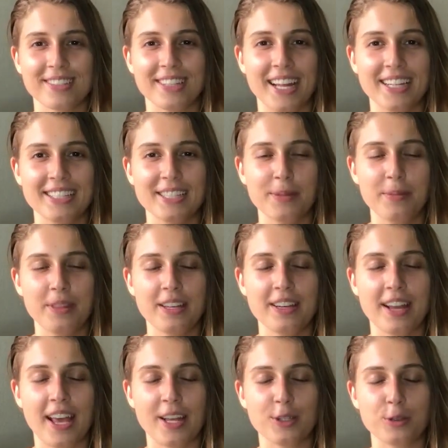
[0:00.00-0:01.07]
That's something
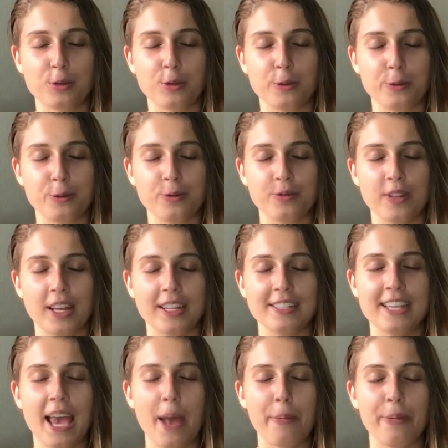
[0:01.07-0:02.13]
natural
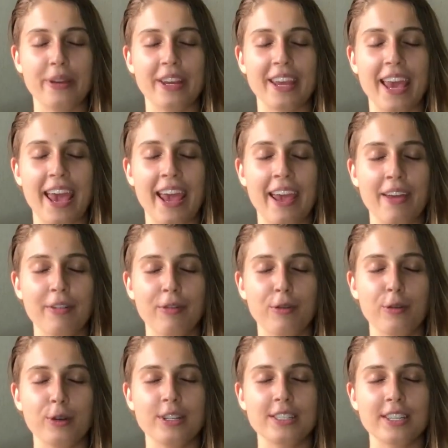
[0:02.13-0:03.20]
that's happening
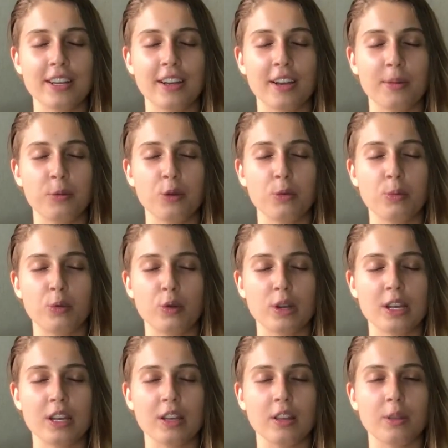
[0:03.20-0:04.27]
every time you
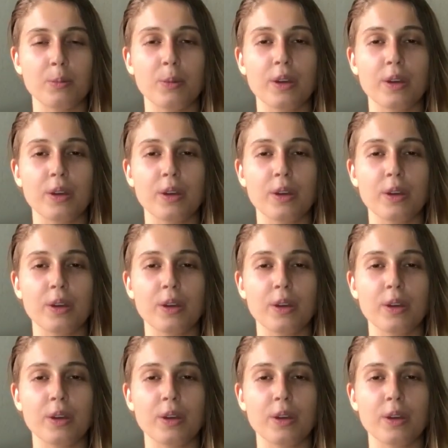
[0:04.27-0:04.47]
breathe,